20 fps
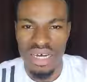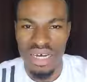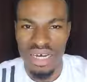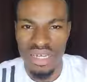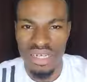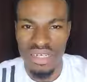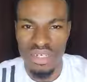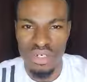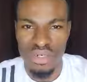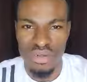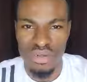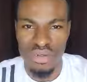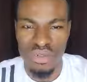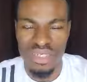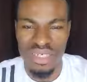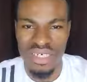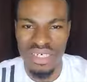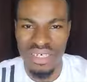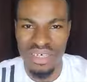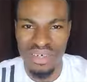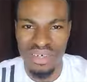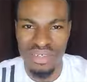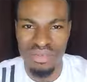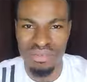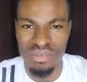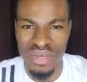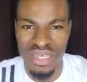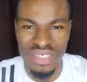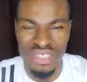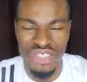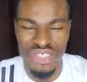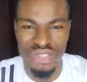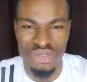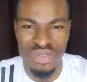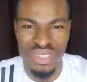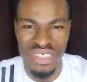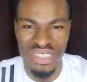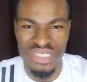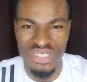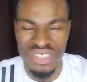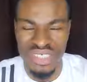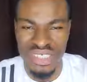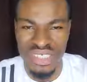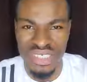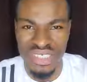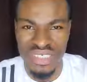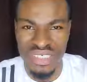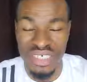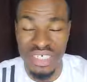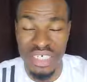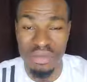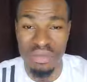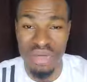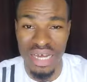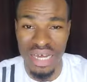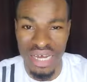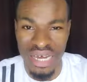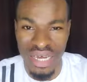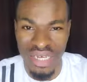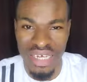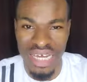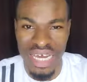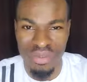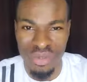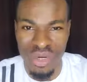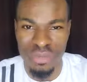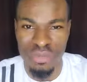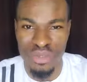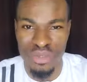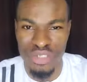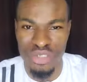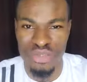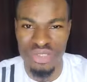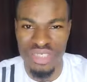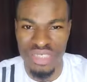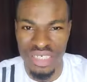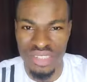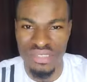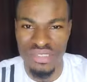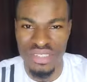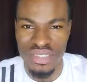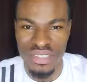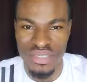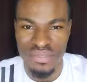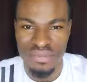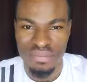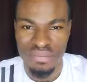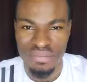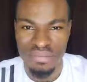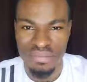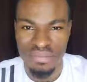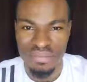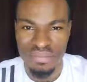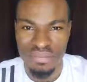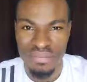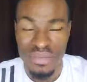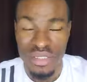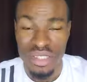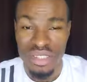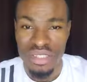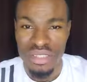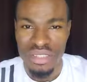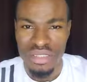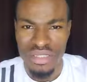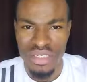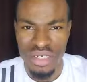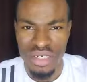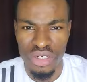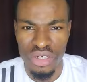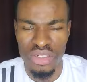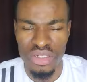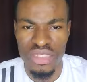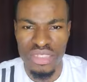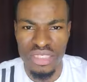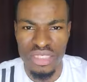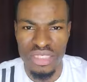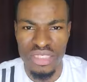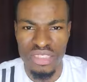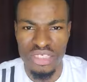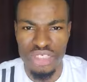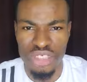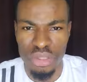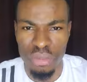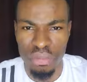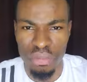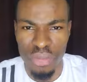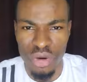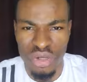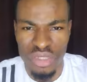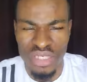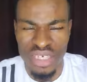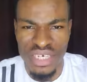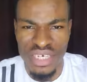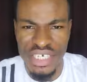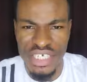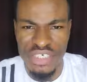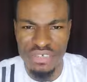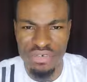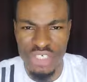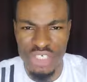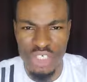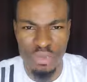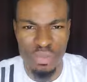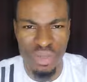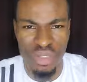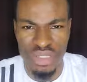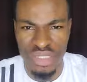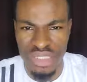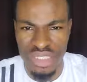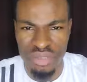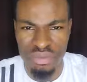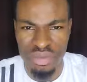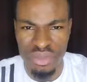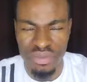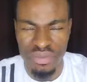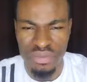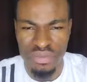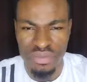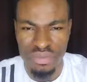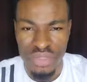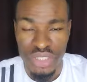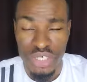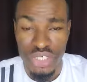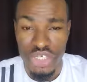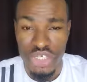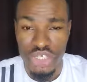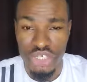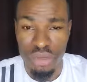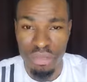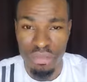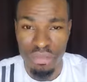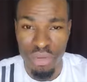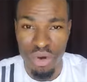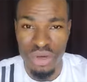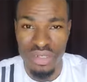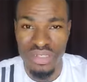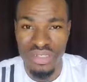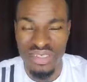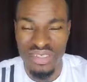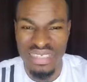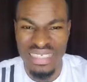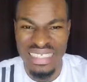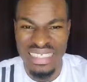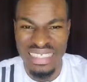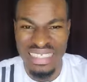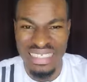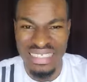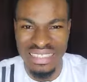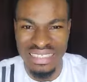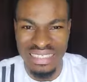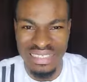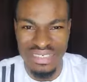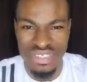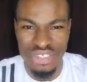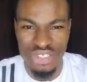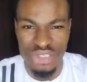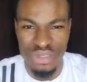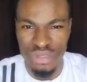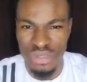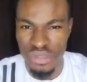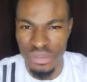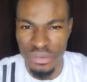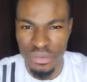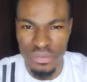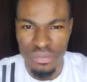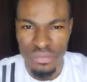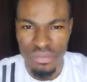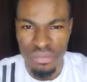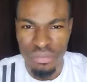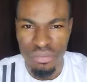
Hallelujah. God bless you in Jesus' name. I am Apostle Cedric. The Lord says your mother is responsible. Your mother did this to you.